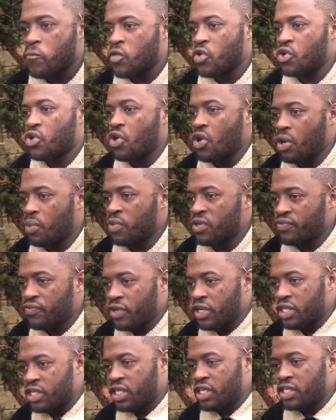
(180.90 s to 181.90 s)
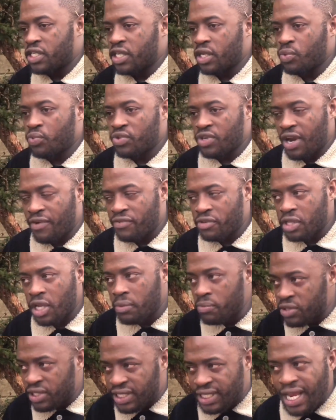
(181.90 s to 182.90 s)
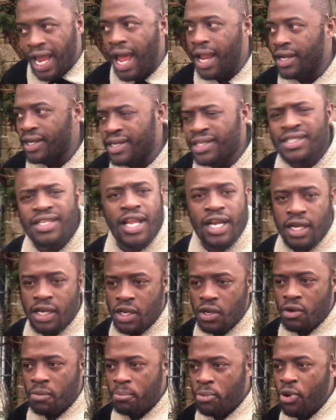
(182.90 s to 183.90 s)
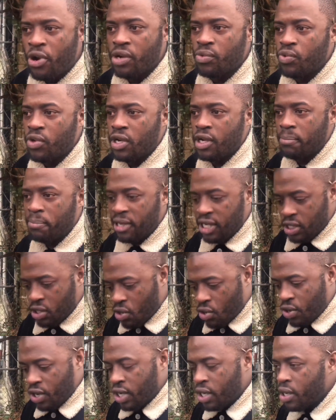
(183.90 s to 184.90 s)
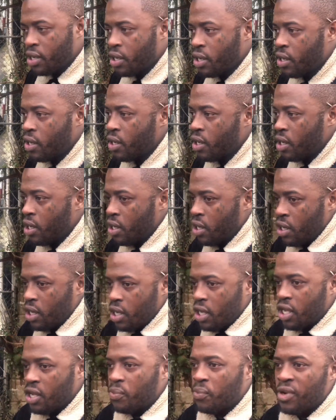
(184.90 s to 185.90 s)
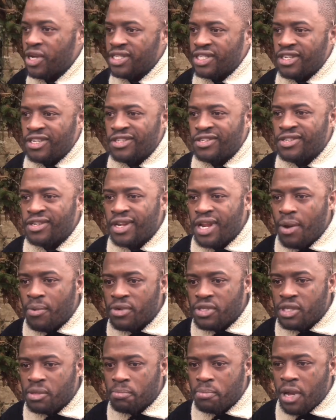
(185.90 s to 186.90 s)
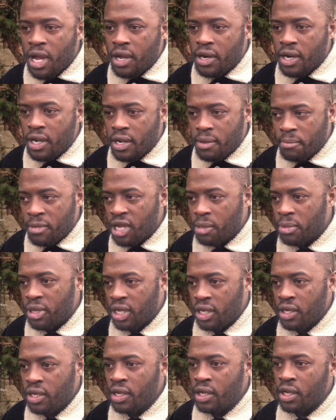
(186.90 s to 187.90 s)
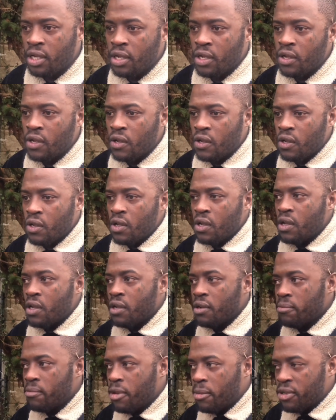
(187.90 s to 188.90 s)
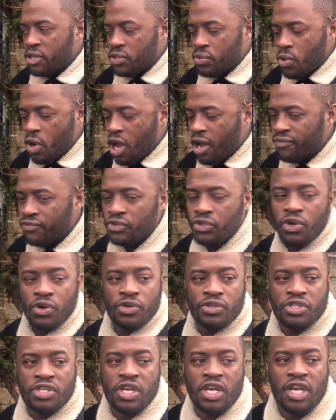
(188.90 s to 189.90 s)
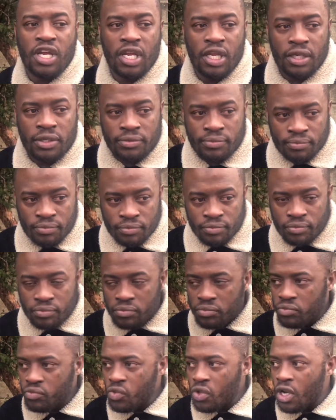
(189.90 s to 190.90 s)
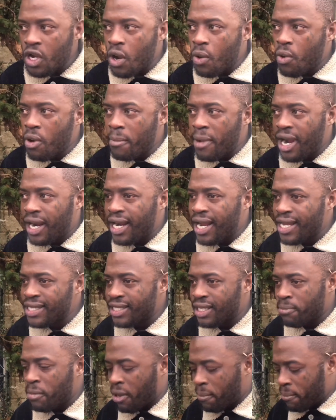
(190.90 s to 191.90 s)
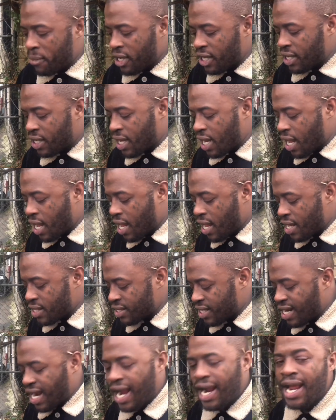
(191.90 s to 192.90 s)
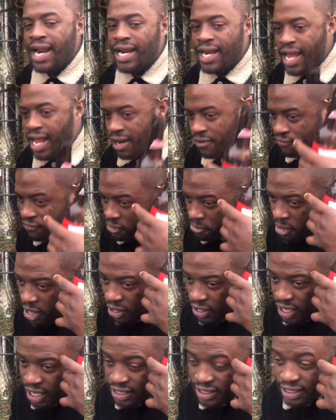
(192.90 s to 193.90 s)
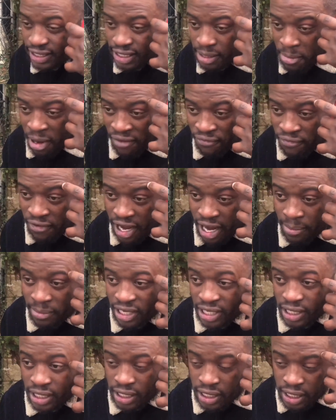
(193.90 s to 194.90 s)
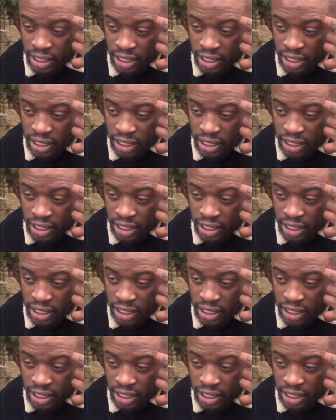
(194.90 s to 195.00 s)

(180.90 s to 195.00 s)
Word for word: You know, it was really decent. It was, everything was solid. It's like a little boy would be doing. It wasn't until I was about uh, maybe... maybe twelve, thirteen, when my cousin, my big cousin, and I got a lot of female cousins in my family,